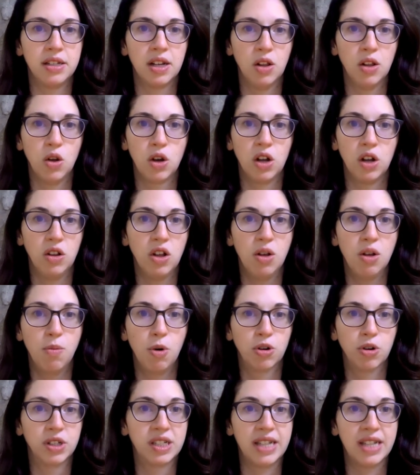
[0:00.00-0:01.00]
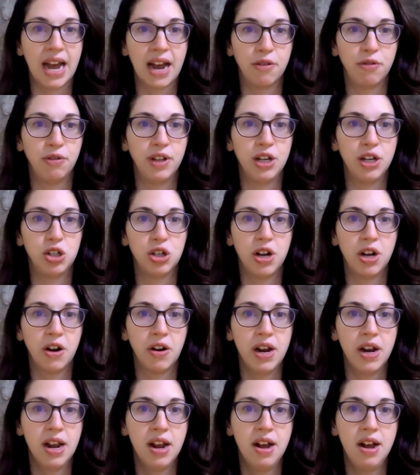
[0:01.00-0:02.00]
that look a little more
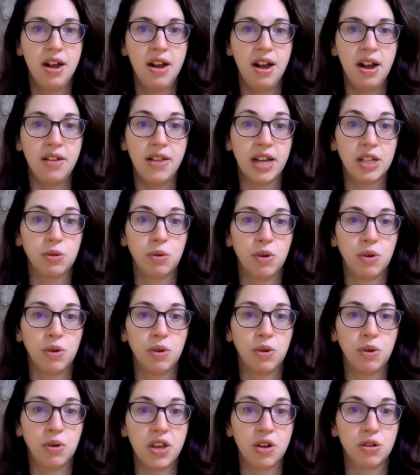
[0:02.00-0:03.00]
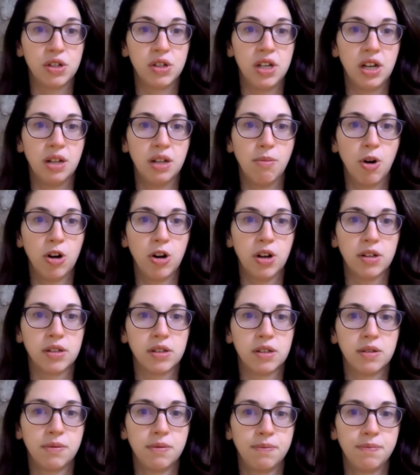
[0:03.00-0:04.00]
stagflationary. And that's what I think you're seeing in the markets.